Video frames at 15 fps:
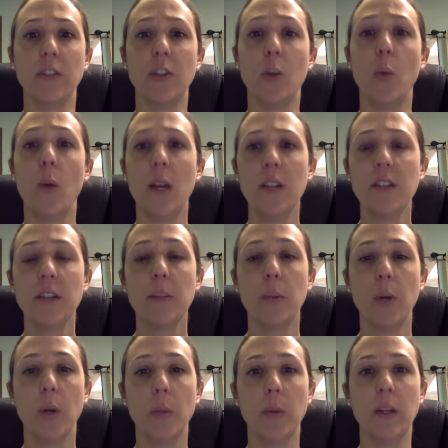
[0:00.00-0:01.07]
So what's
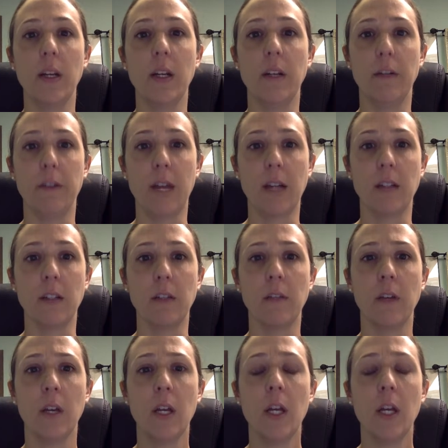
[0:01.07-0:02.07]
appropriate and effective?